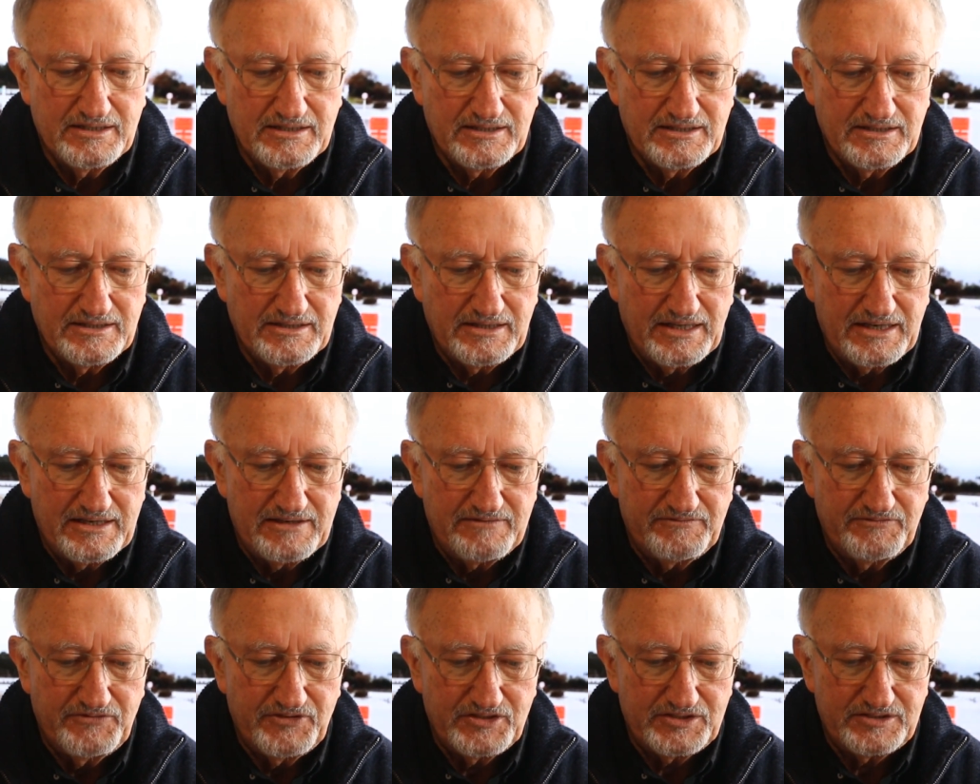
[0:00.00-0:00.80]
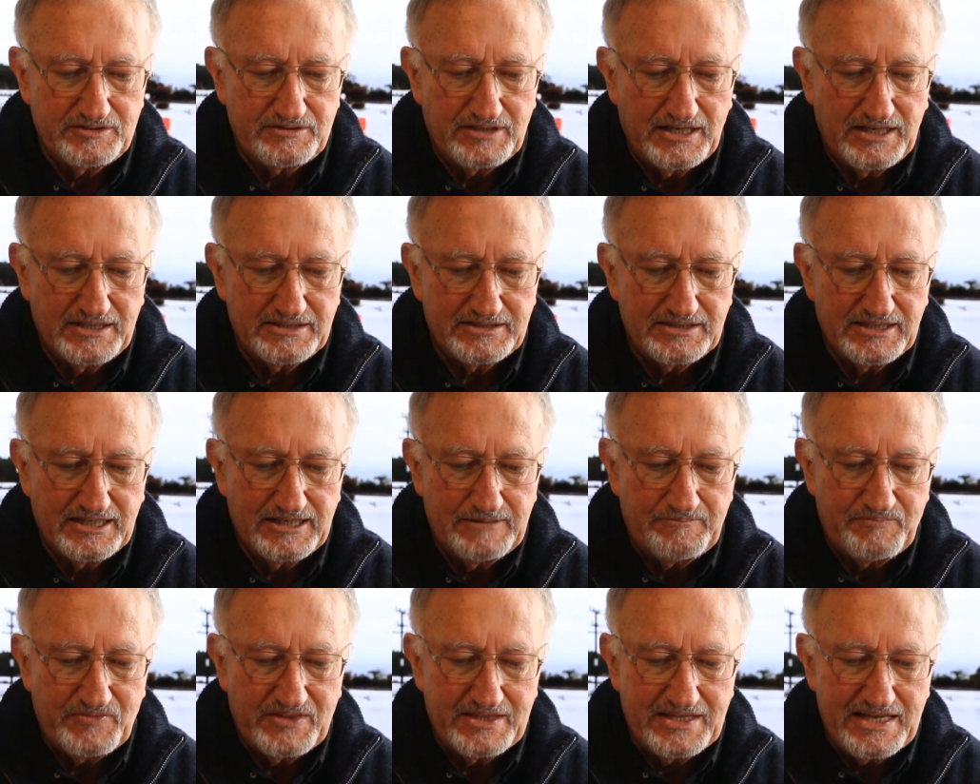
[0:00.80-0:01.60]
the infrastructure
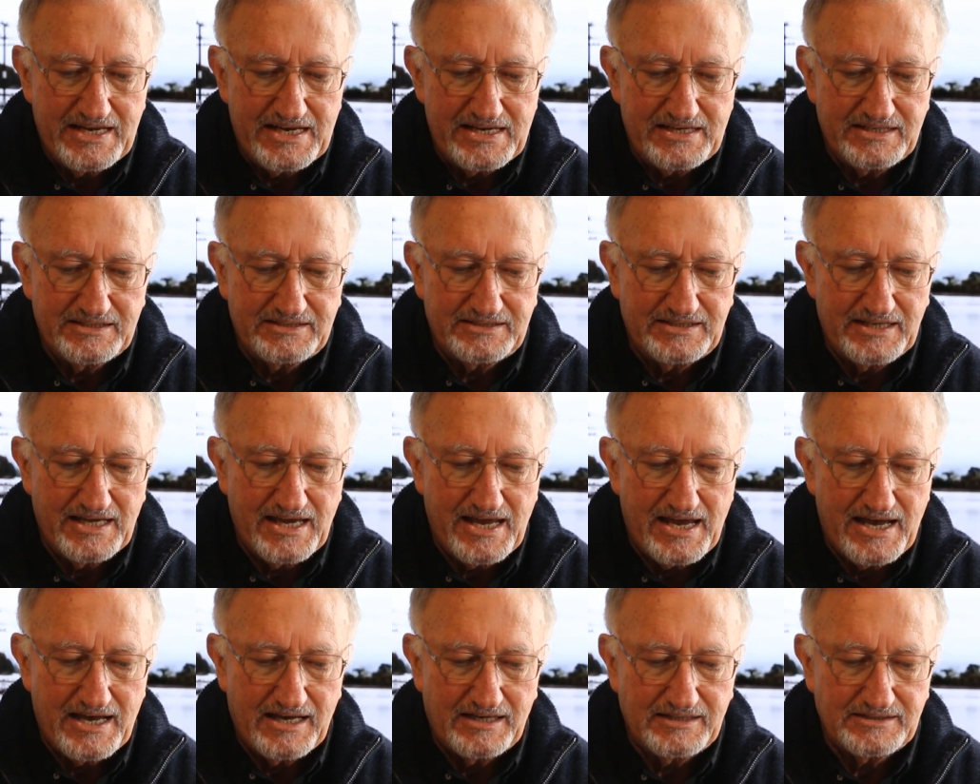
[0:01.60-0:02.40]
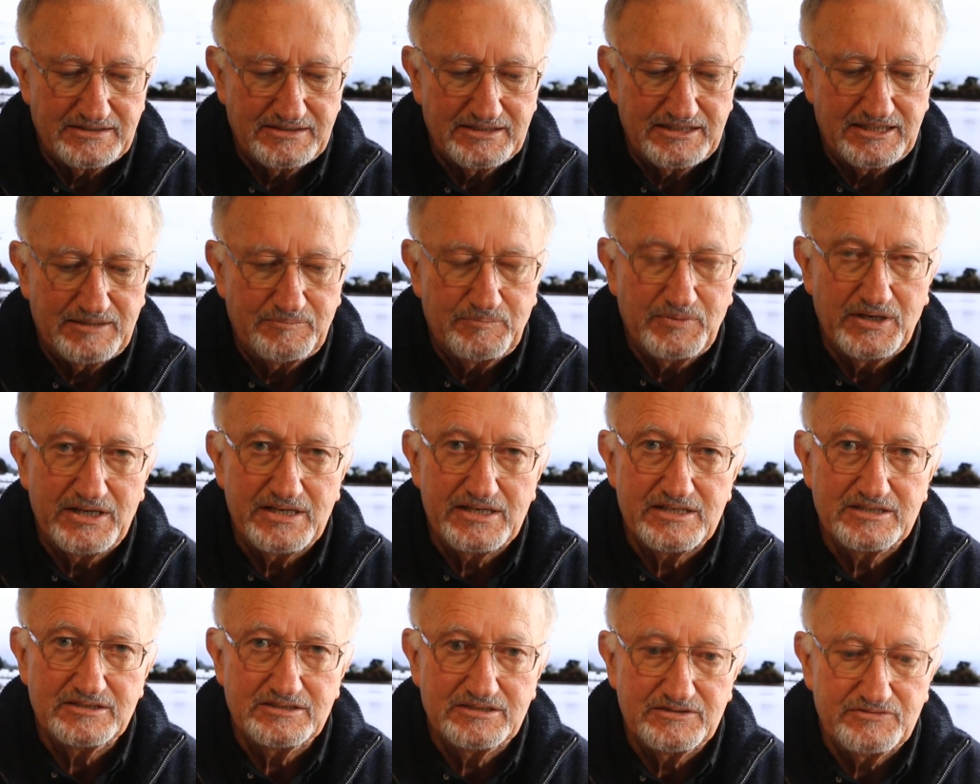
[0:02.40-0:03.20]
needed to house the
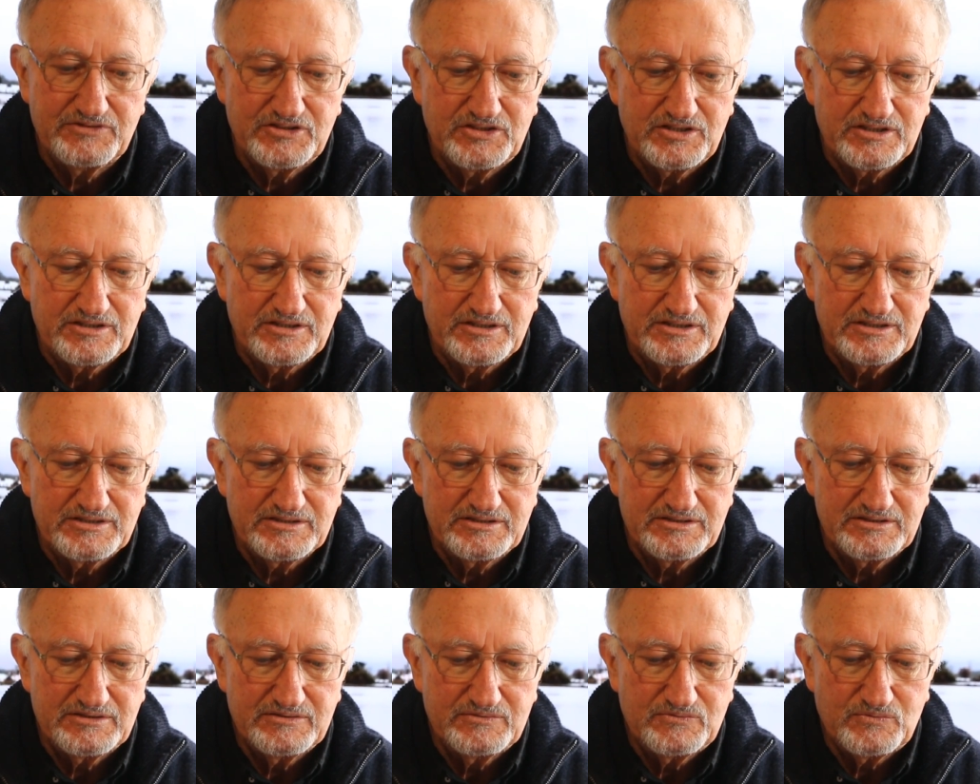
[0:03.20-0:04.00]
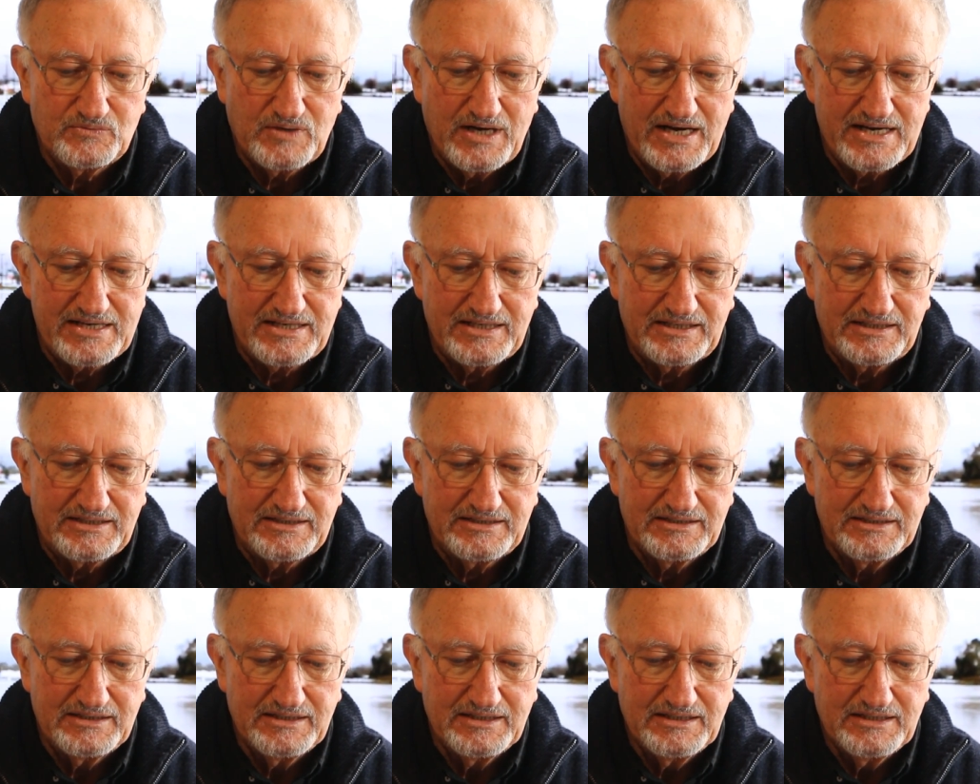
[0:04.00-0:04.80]
millions of tourists waiting
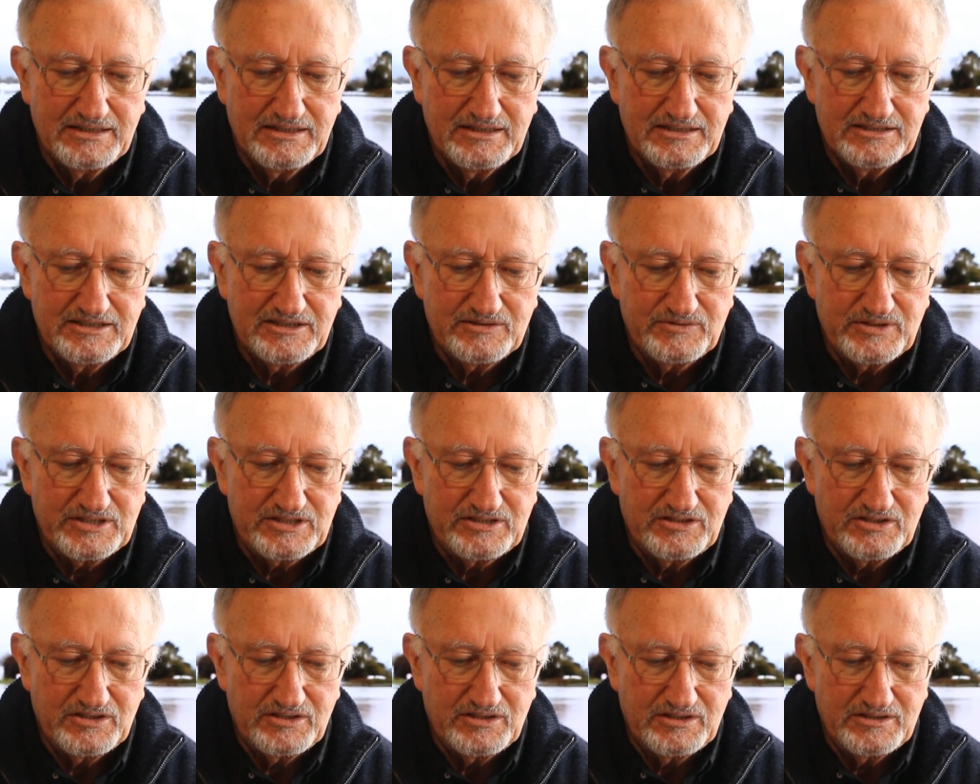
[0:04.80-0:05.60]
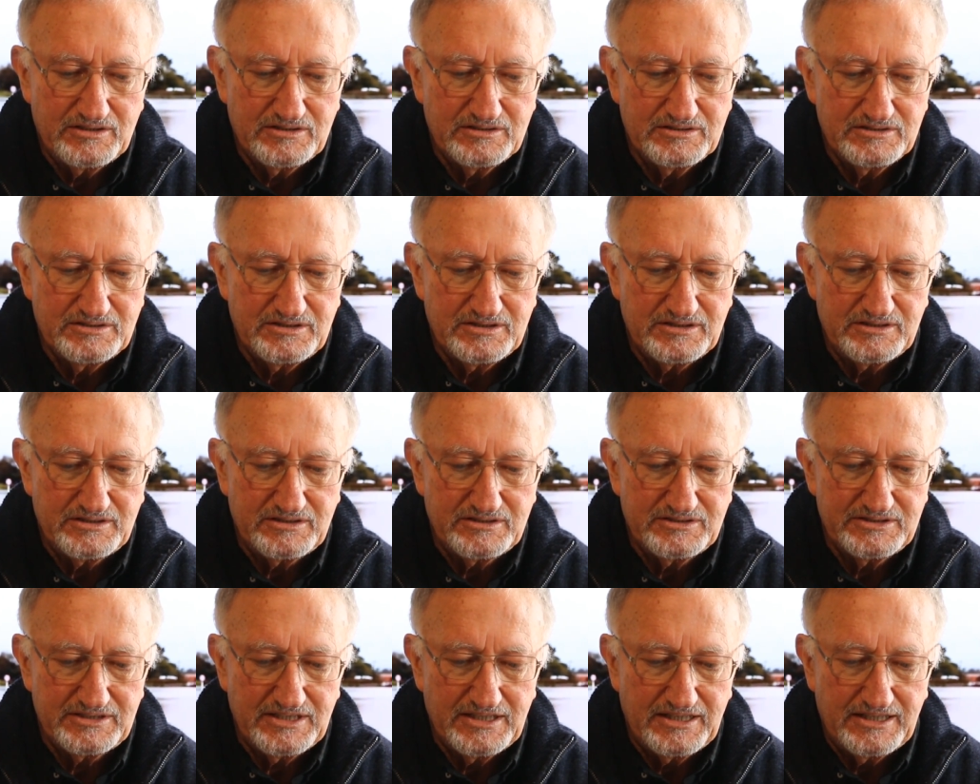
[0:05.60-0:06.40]
to return to New
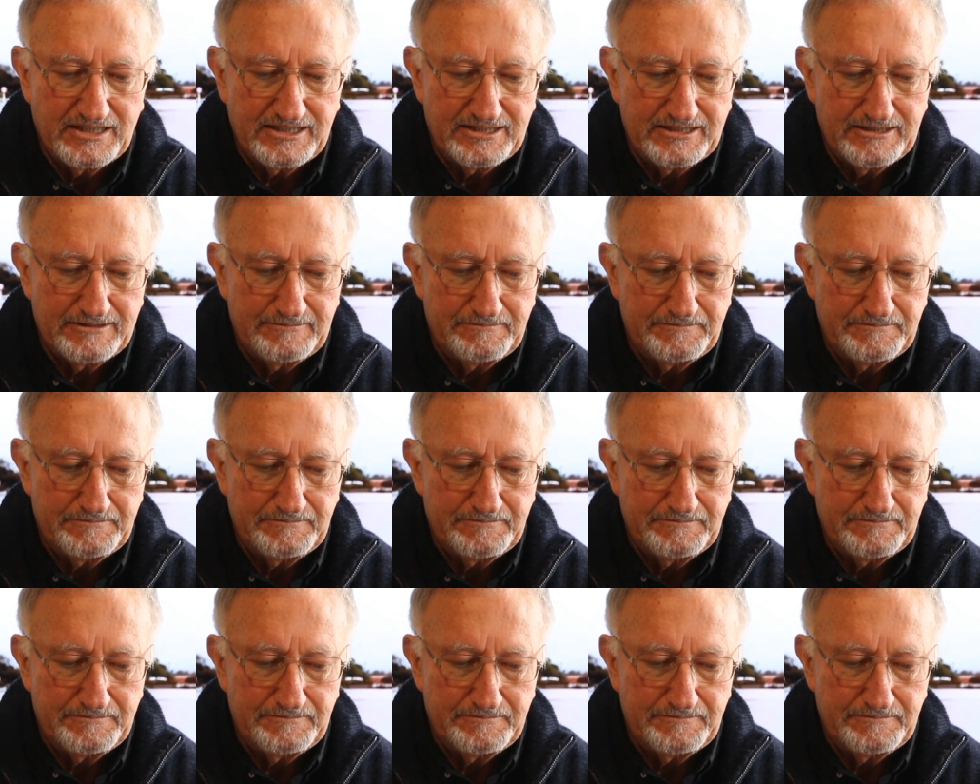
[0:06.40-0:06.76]
Zealand.